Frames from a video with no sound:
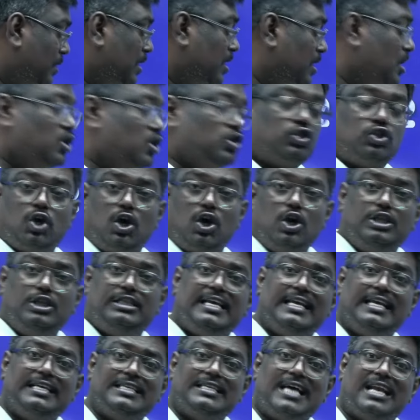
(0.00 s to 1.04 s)
So
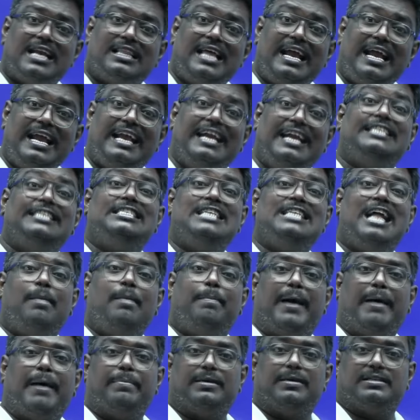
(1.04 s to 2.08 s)
these are the additional
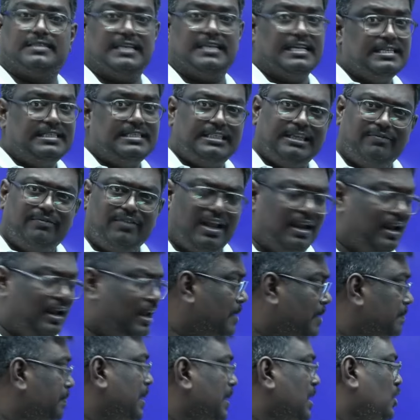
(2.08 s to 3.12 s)
papers. In civil,
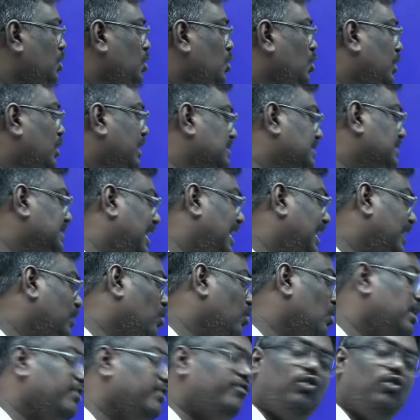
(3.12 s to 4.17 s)
you can select only
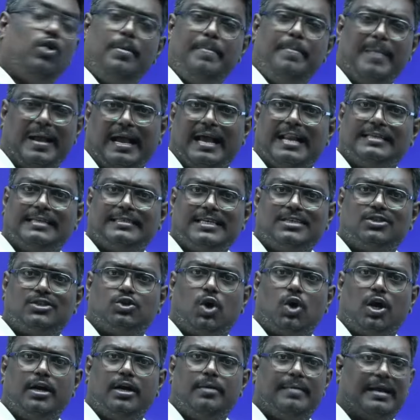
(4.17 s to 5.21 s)
fluid mechanics and
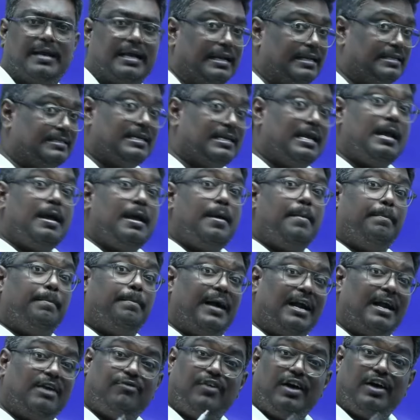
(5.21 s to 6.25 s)
solid mechanics. But
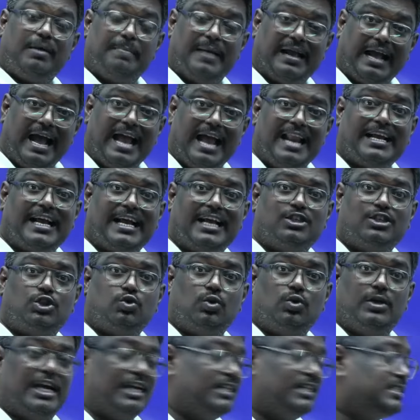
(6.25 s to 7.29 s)
for mechanical
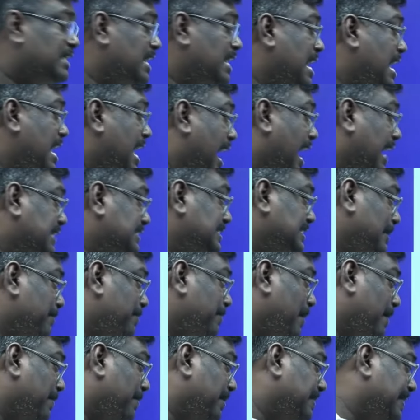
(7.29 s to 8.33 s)
students, XE
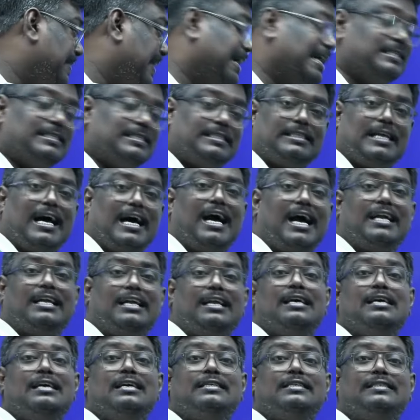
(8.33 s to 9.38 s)
paper, they can start
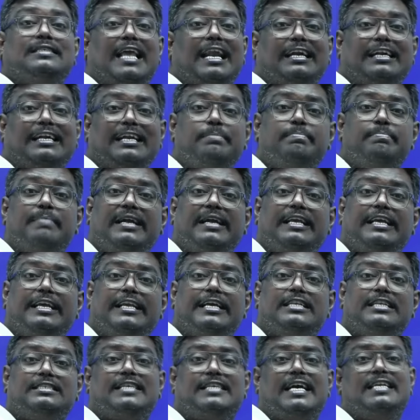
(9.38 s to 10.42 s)
selecting material
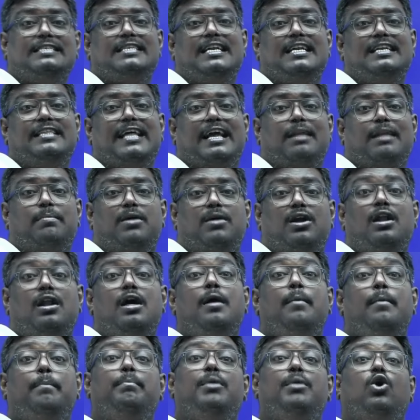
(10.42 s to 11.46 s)
science and thermal,
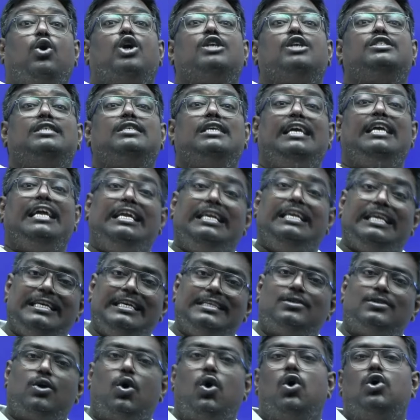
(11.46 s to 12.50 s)
because it is
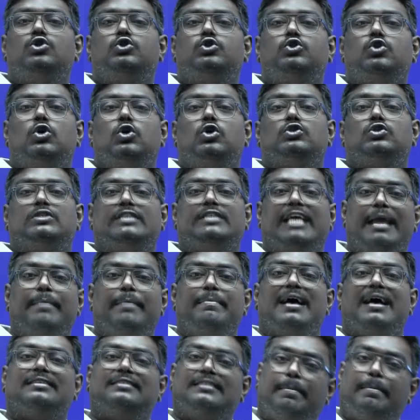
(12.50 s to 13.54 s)
also same as
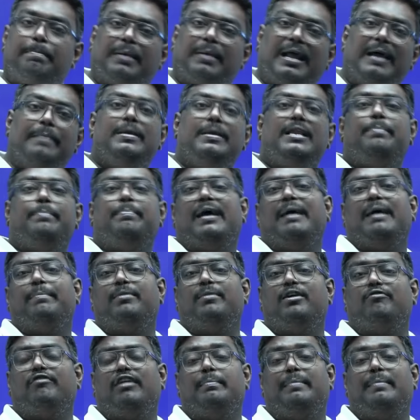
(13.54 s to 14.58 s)
the primary paper
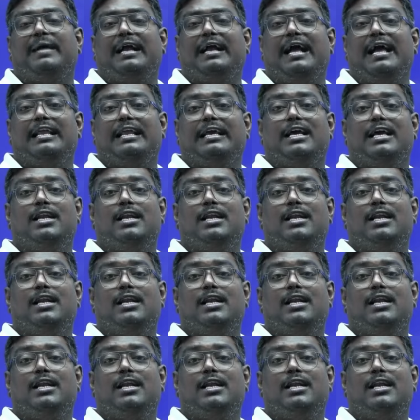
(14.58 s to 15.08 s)
for mechanical.